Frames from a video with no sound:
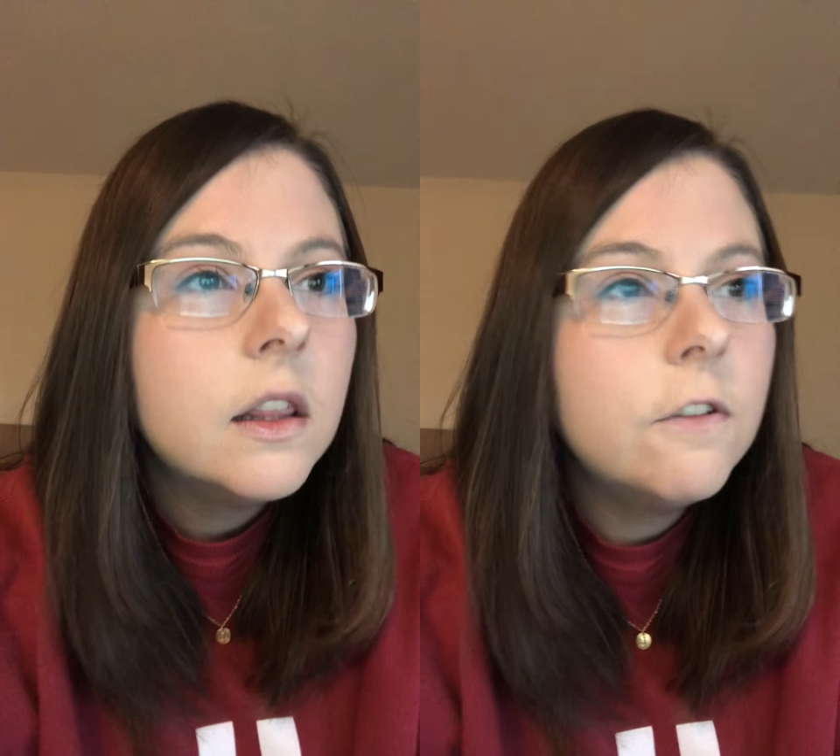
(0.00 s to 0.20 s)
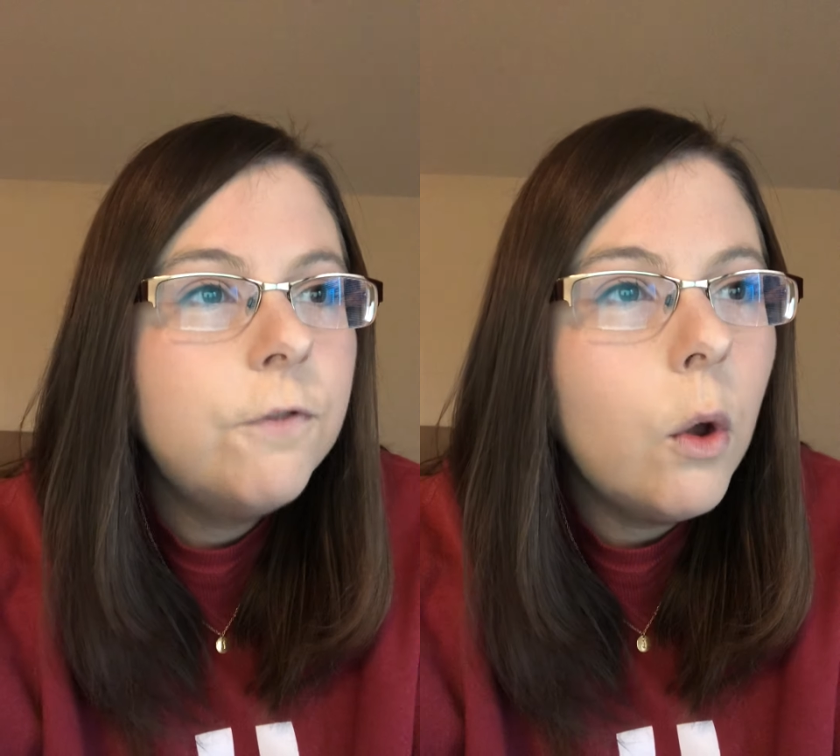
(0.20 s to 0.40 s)

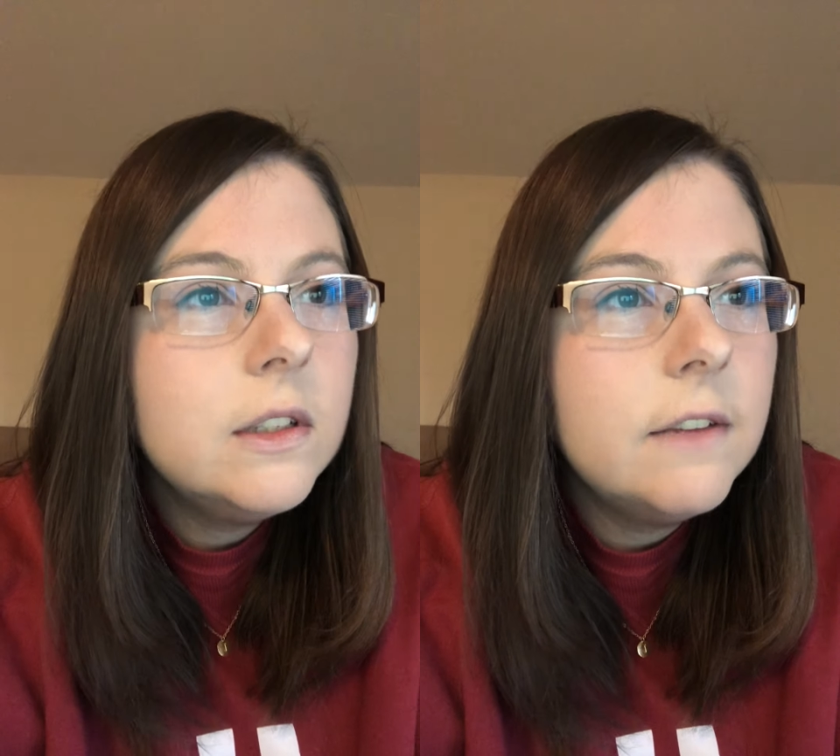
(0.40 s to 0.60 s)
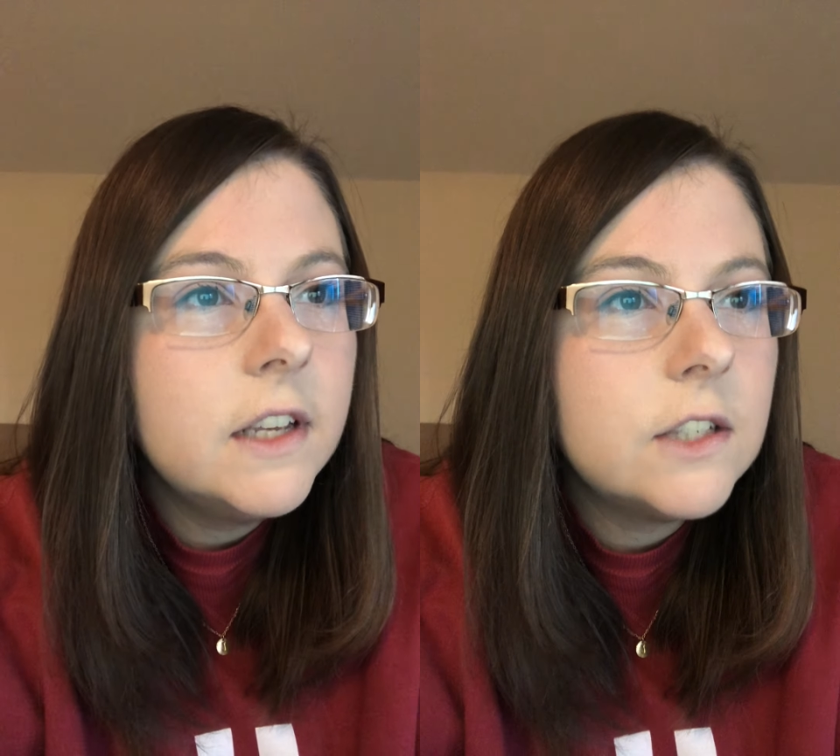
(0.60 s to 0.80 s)
The
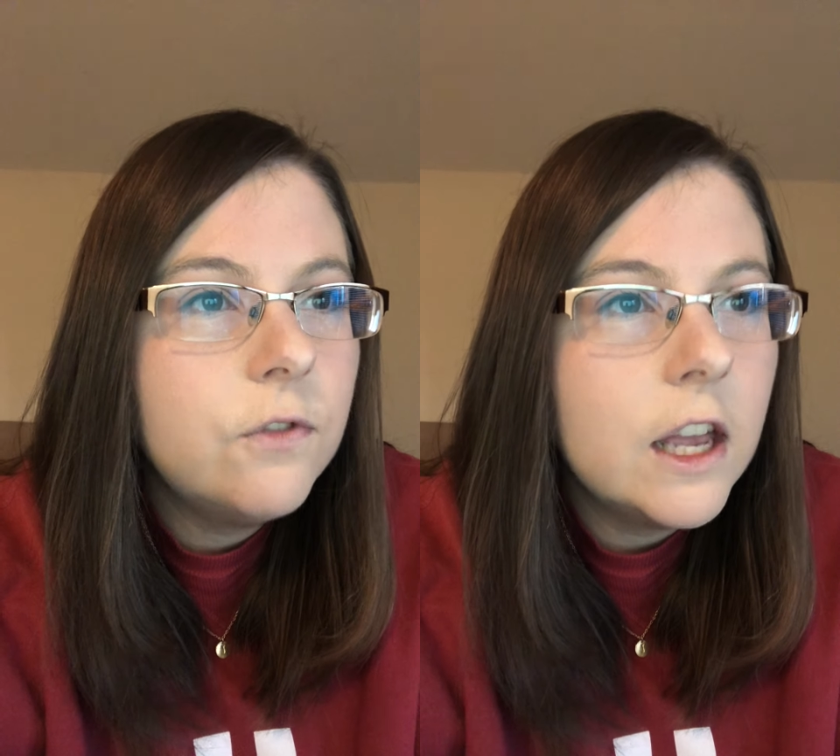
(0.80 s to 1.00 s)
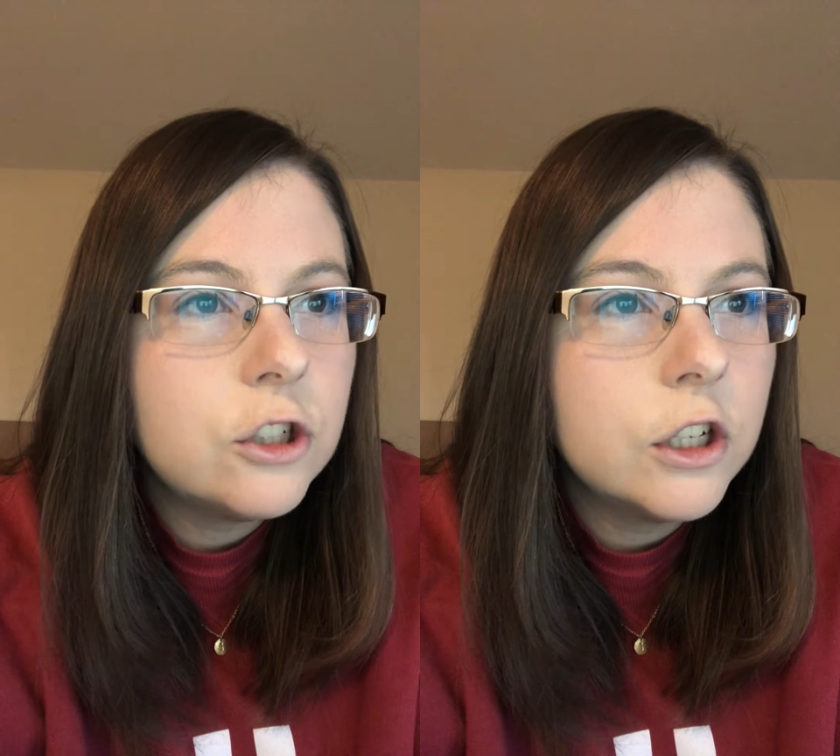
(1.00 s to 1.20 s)
folds of its
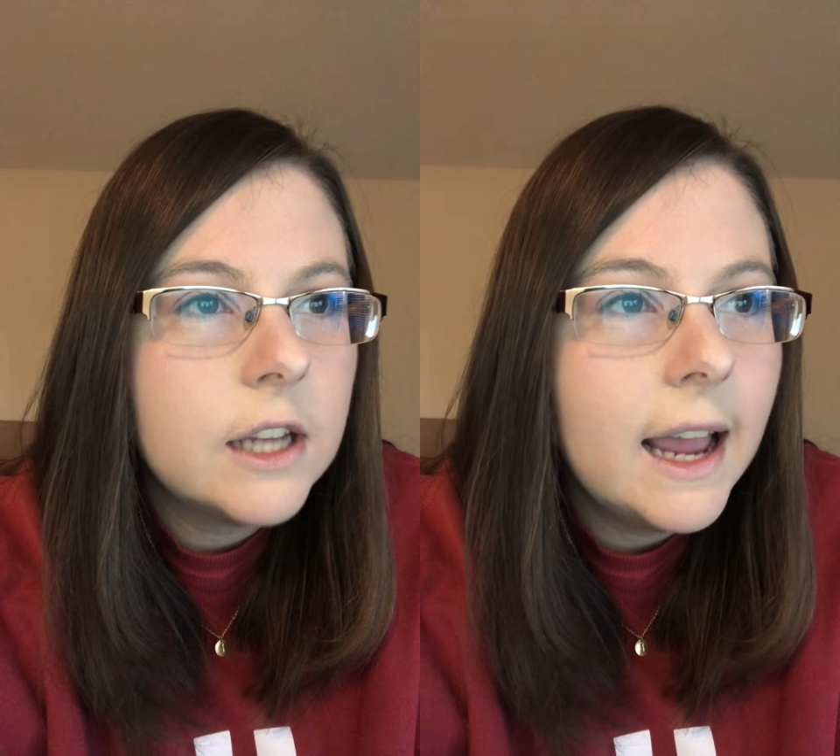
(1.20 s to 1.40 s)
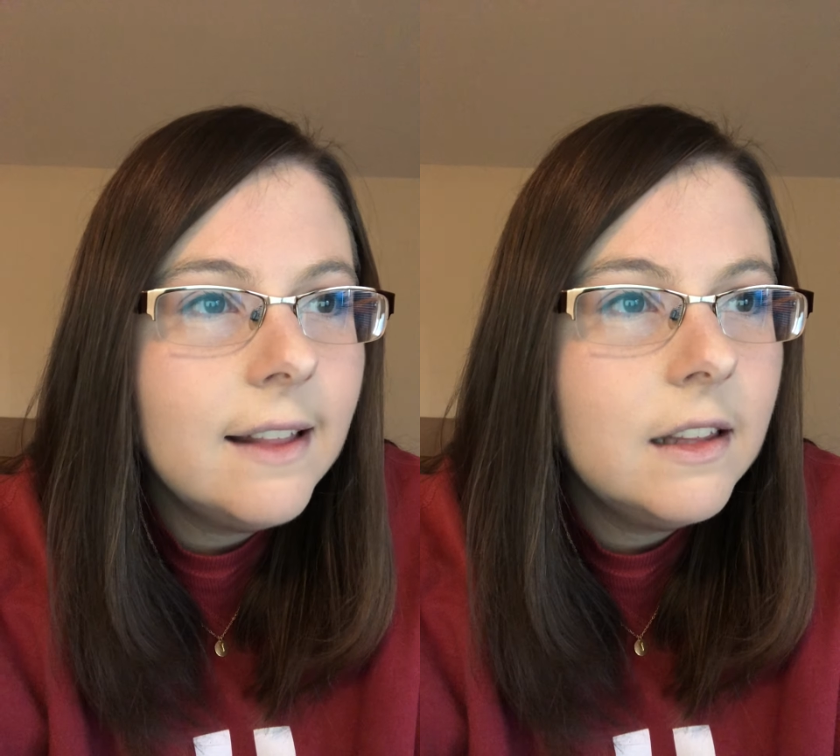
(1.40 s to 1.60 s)
flesh are
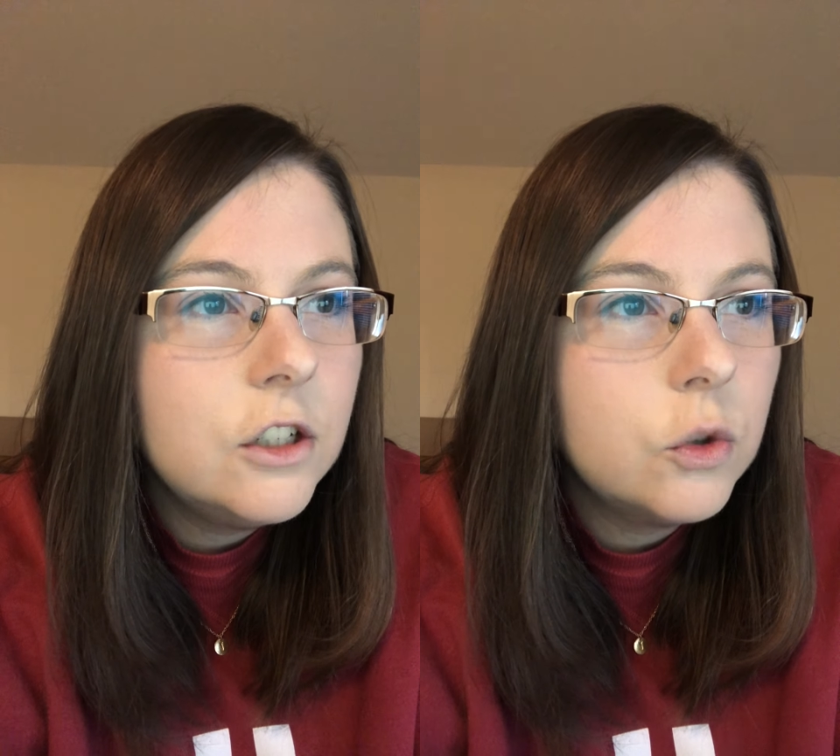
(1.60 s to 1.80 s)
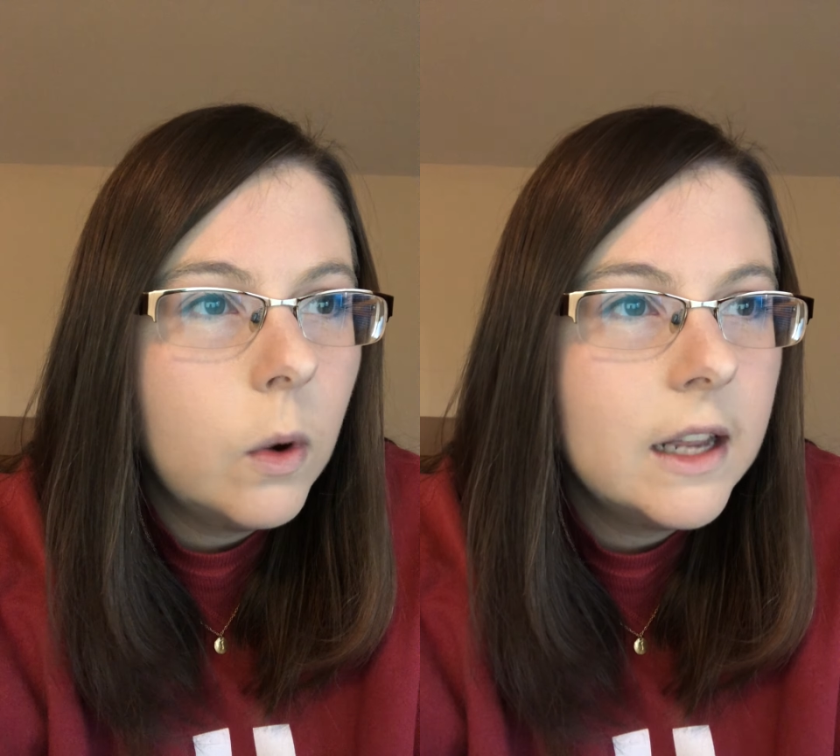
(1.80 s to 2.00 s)
tightly
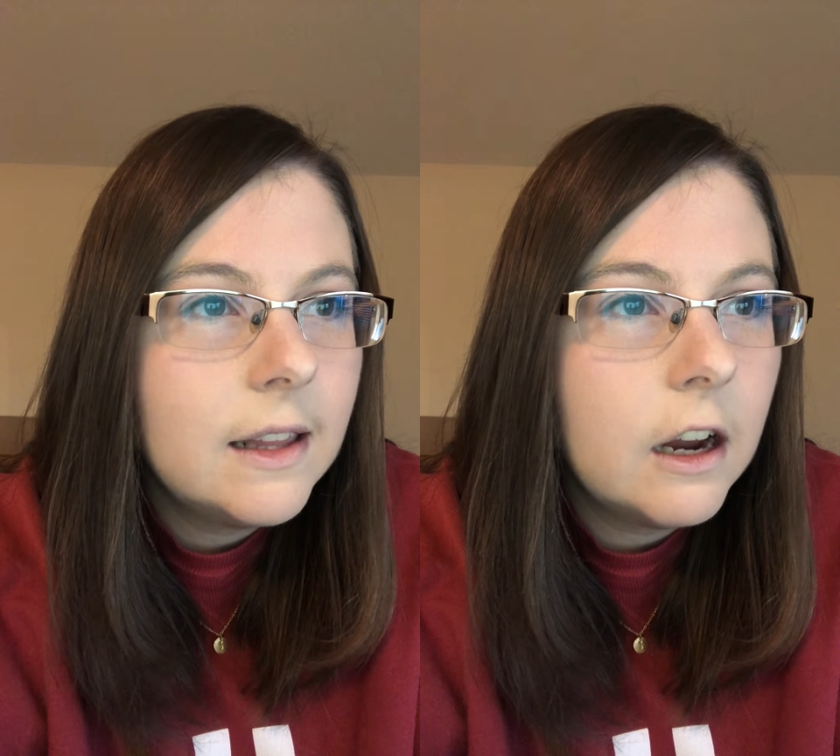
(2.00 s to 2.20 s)
joined,